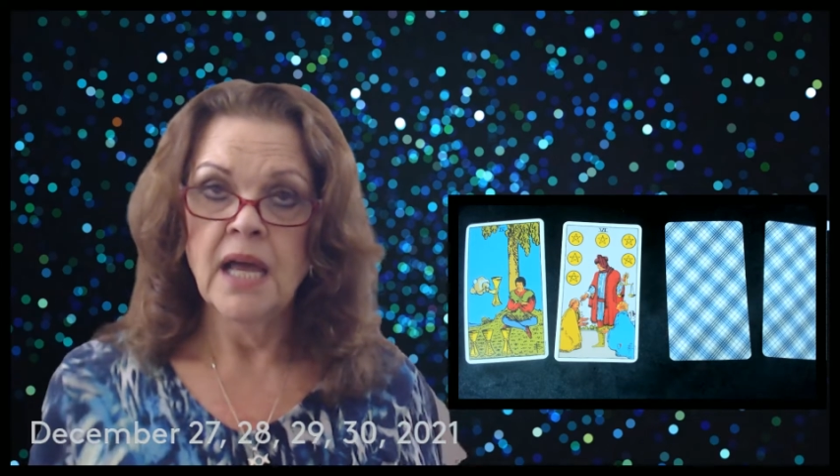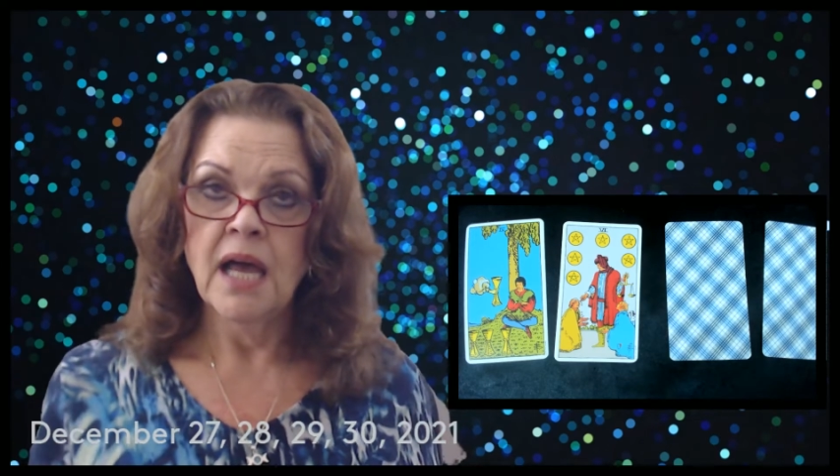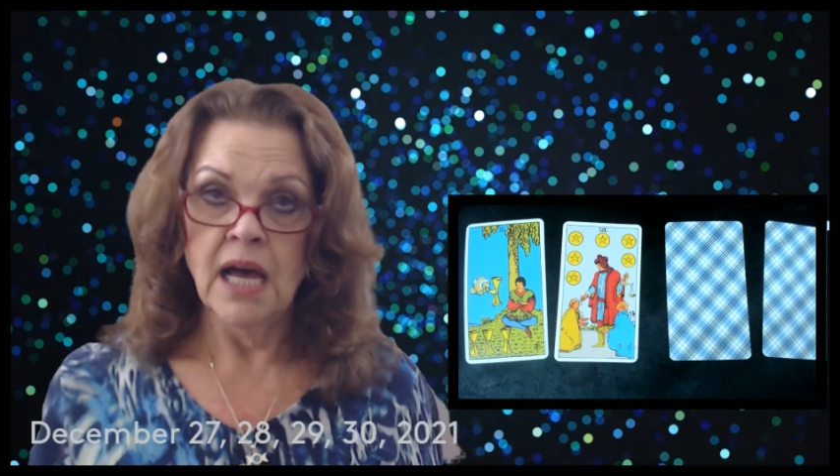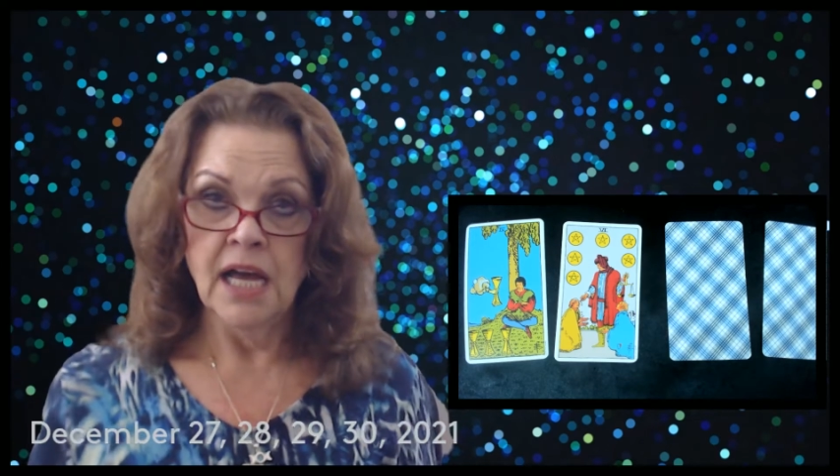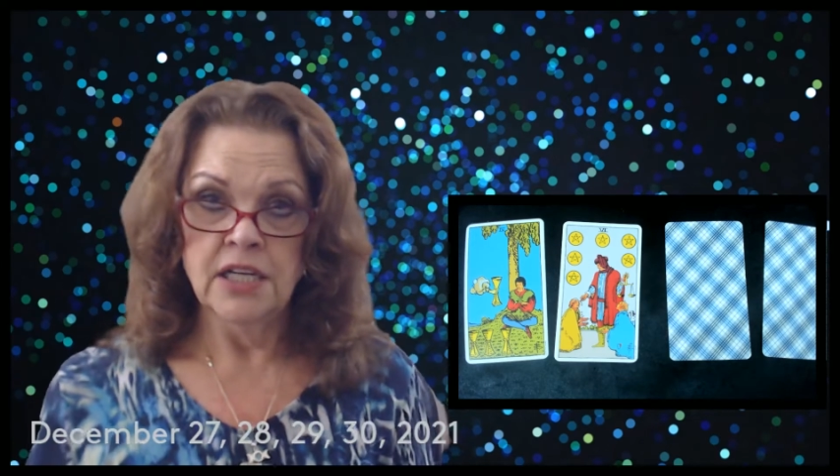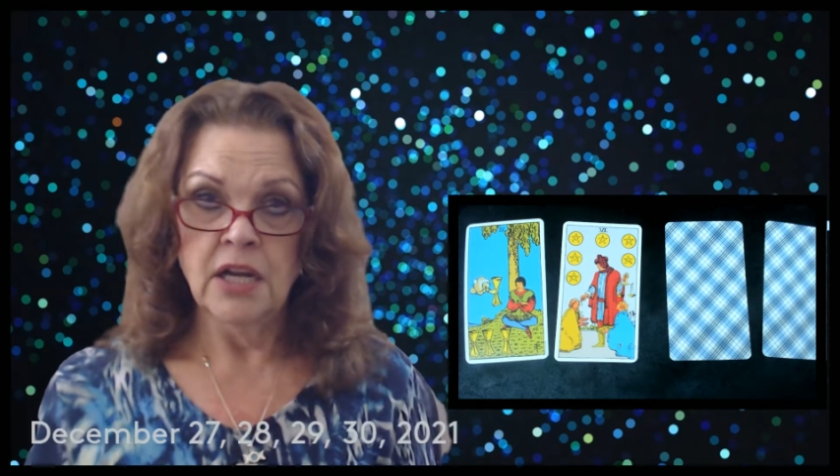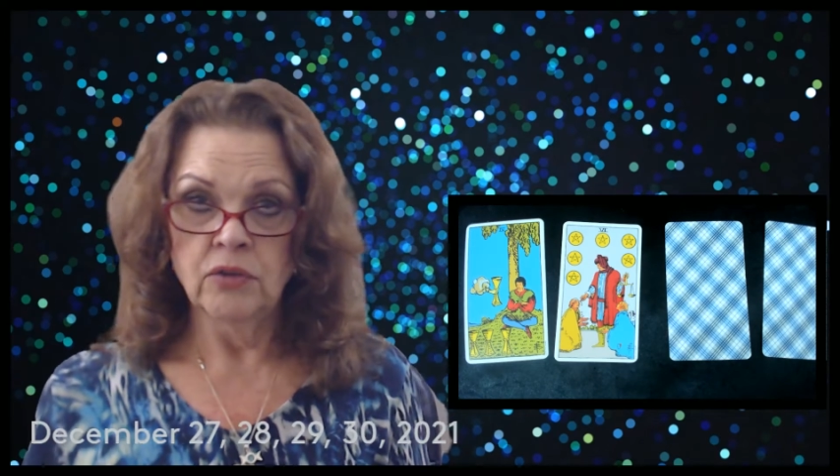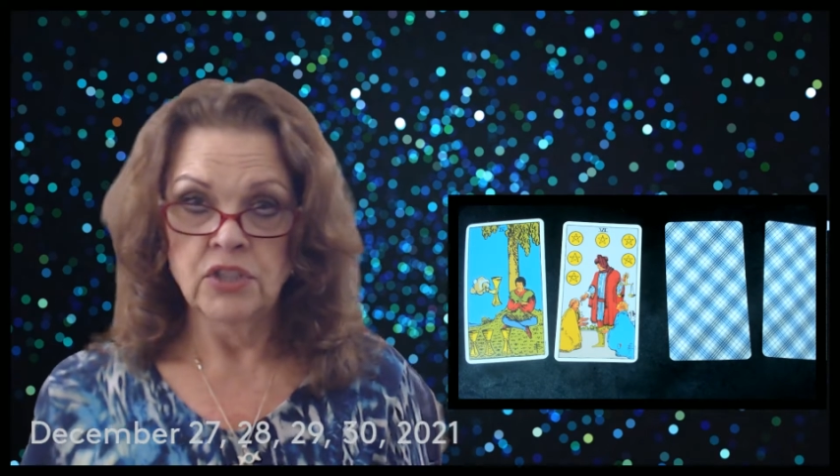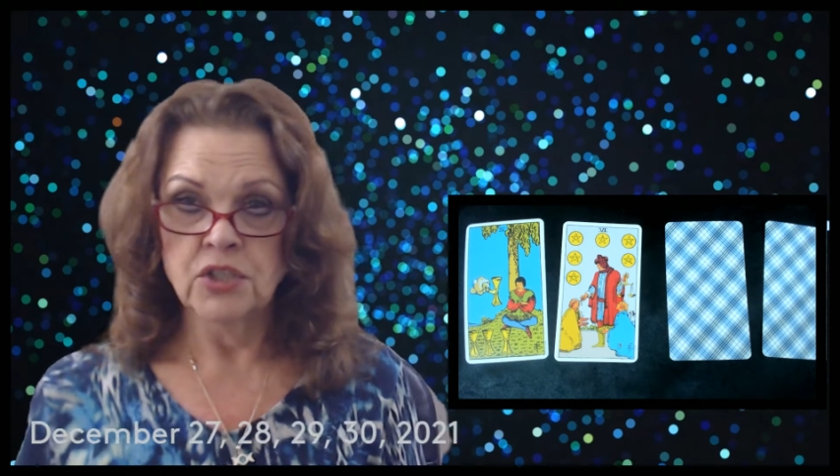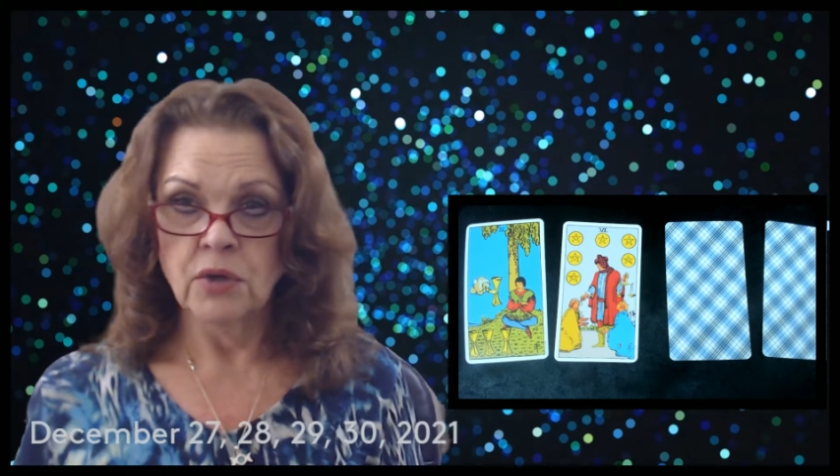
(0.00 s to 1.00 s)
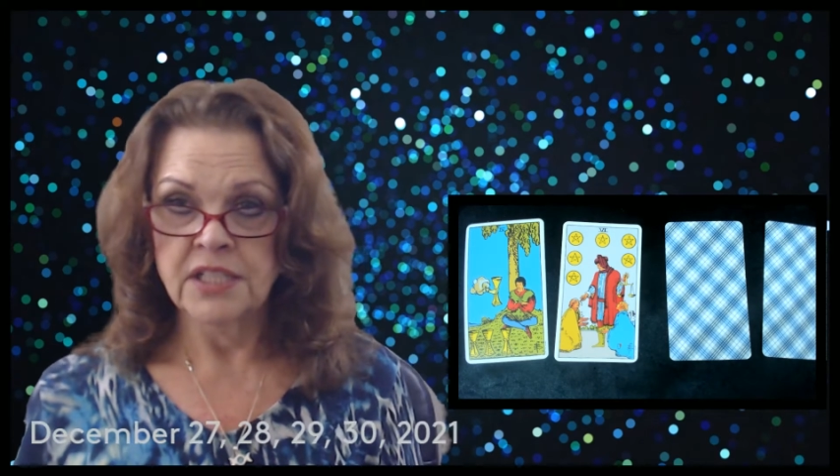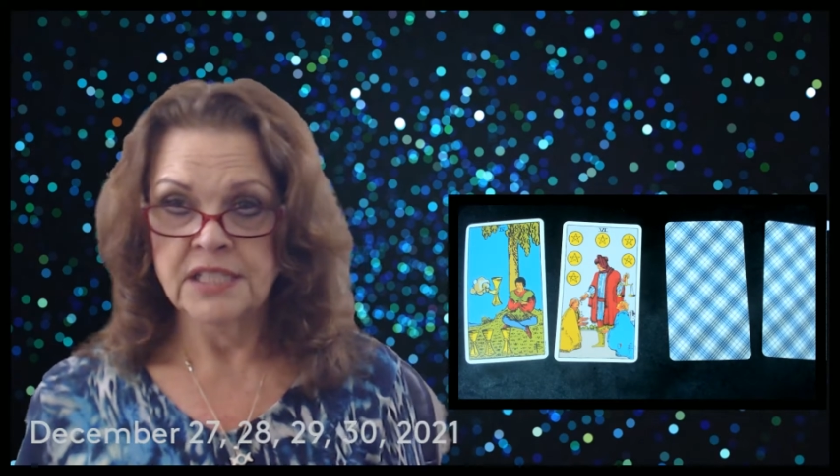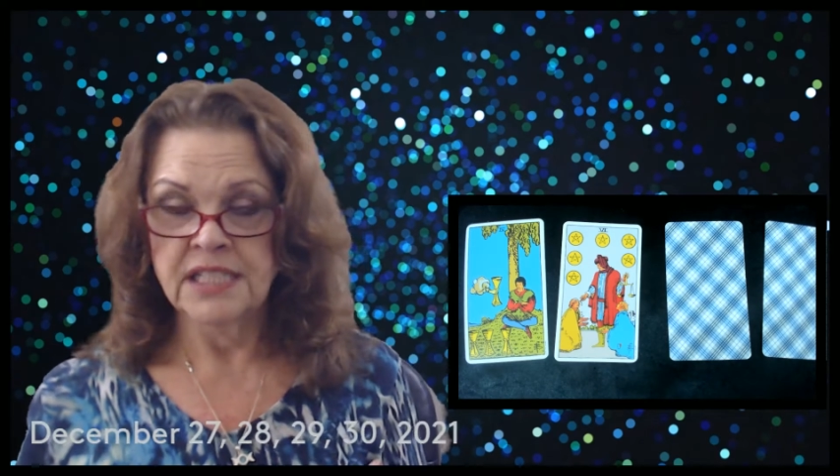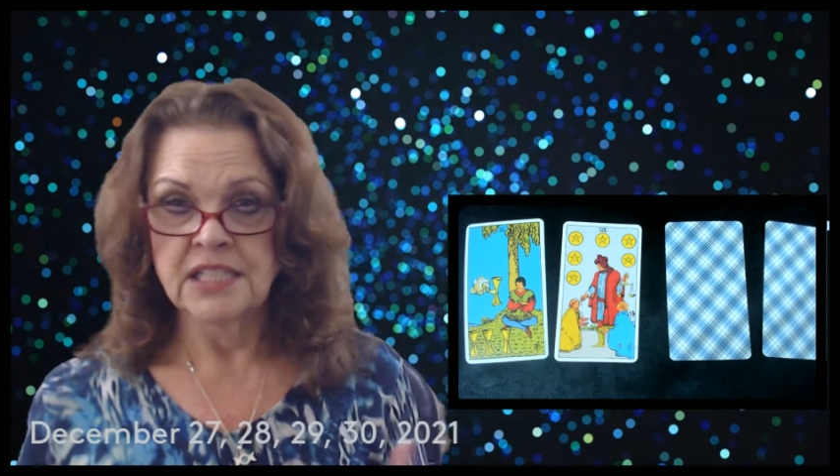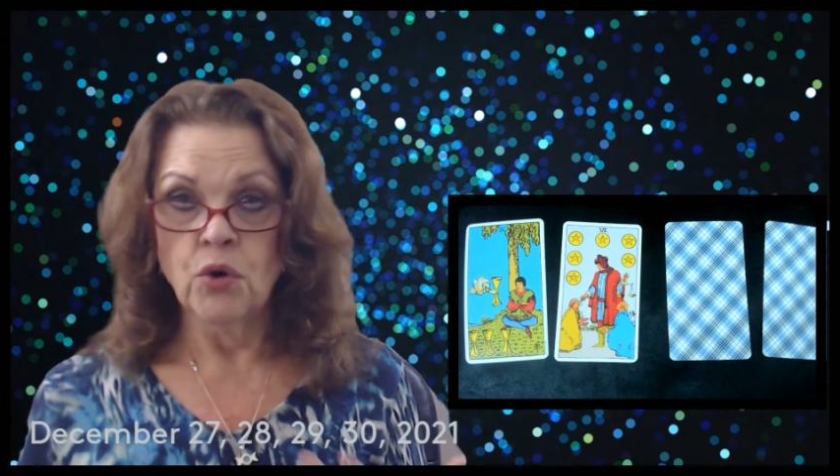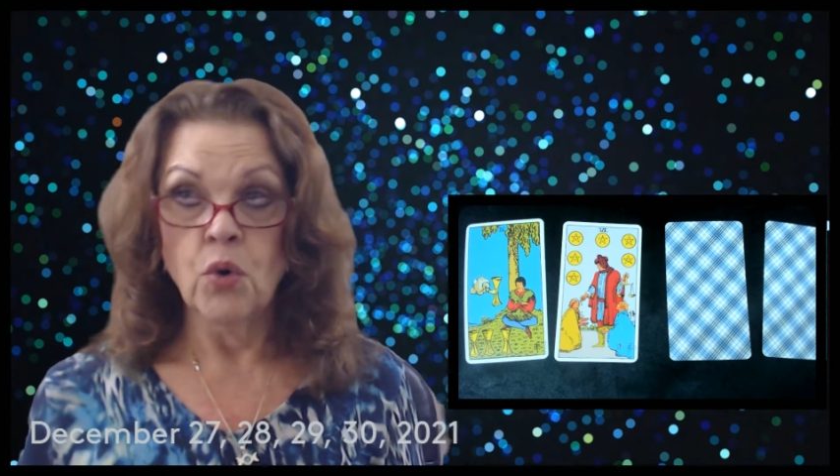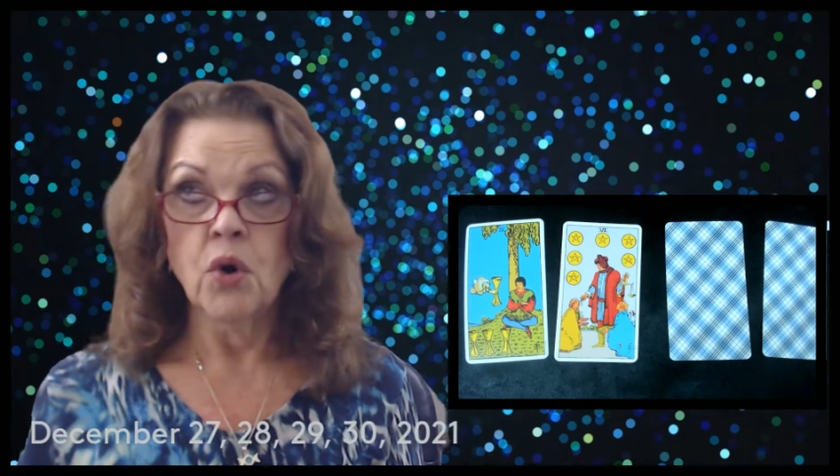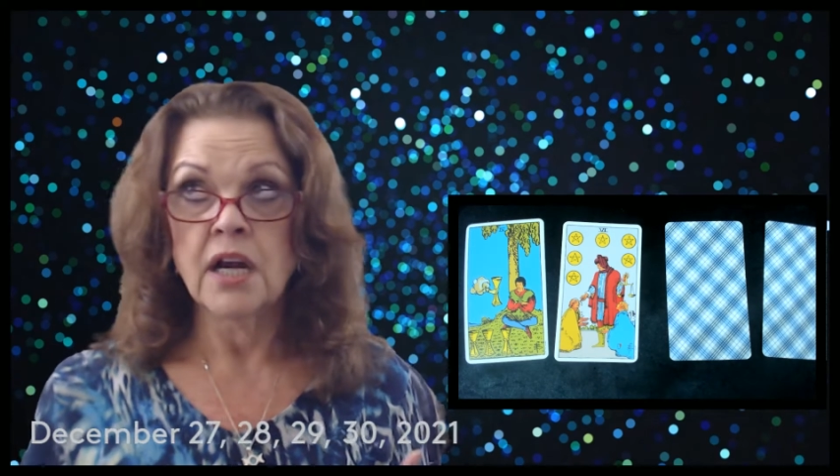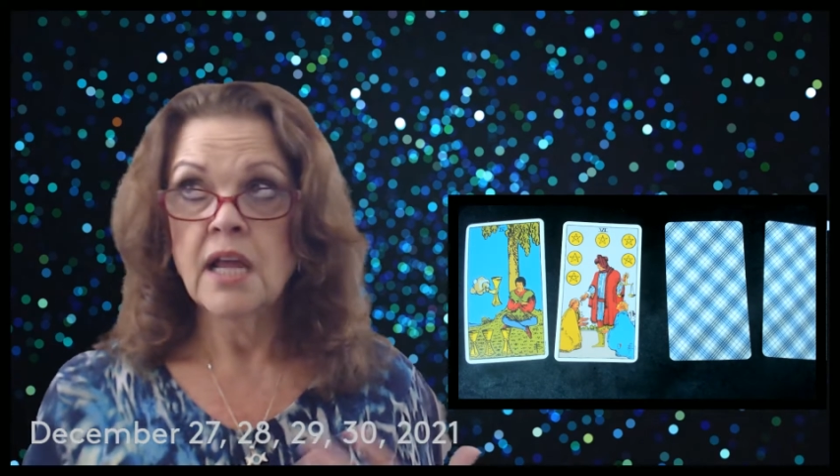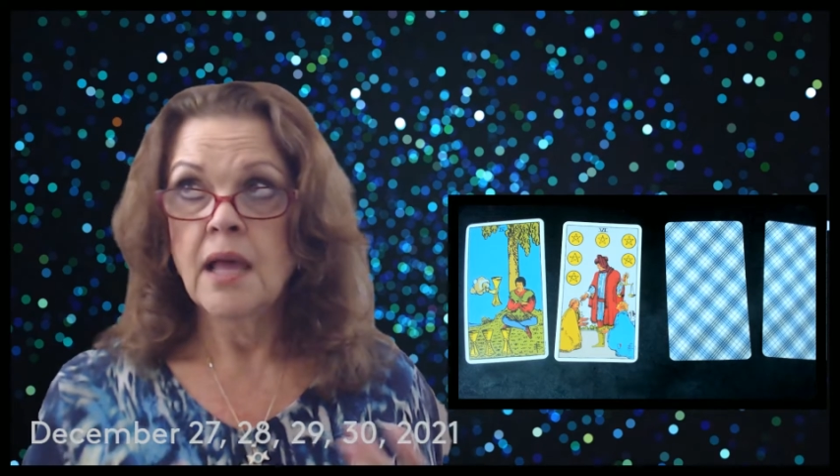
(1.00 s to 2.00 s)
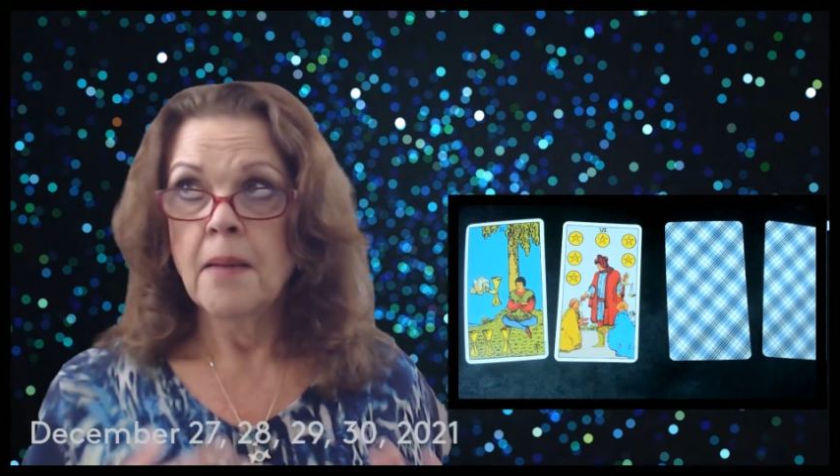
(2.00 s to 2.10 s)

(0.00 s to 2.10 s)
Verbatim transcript: unknown sources or